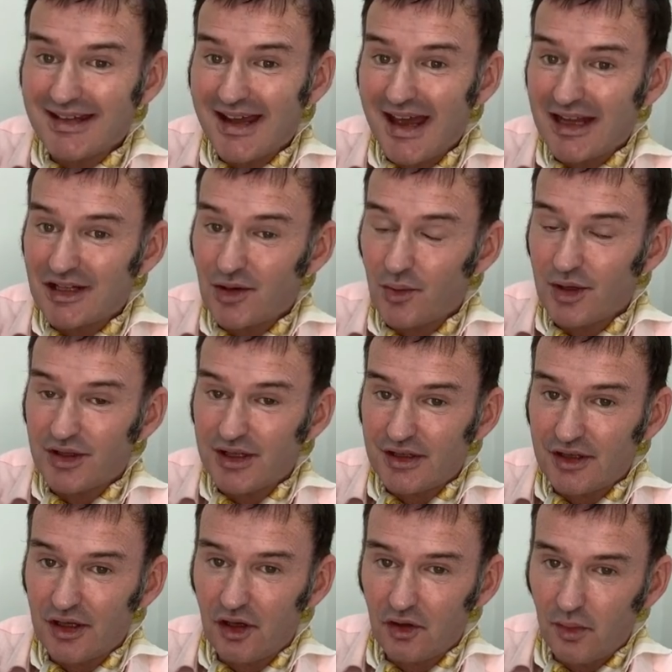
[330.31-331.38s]
ETS or its
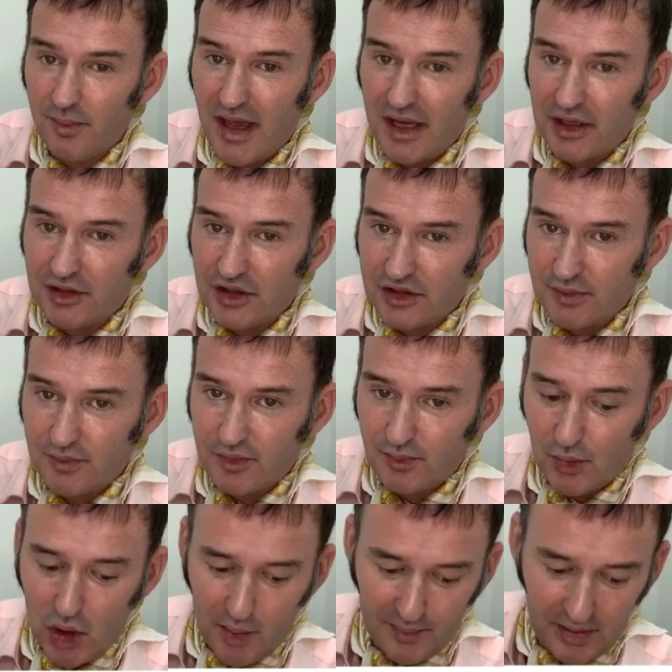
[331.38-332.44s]
internal mechanisms
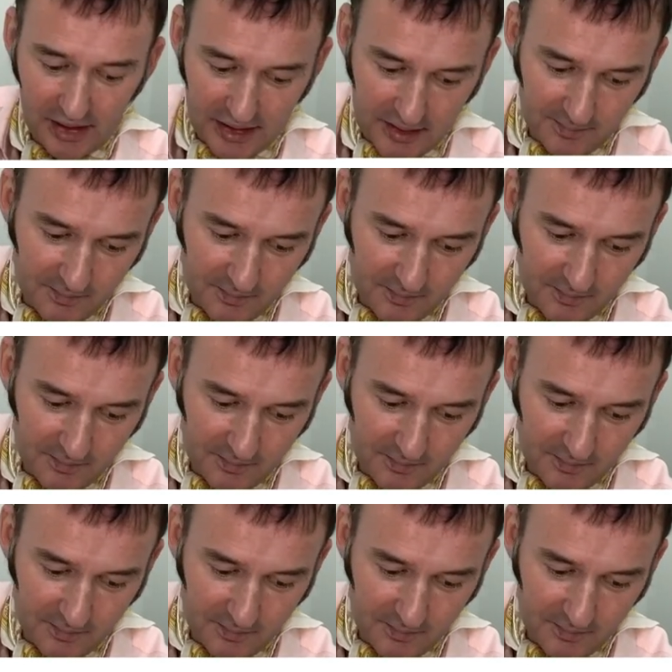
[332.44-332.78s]
properly.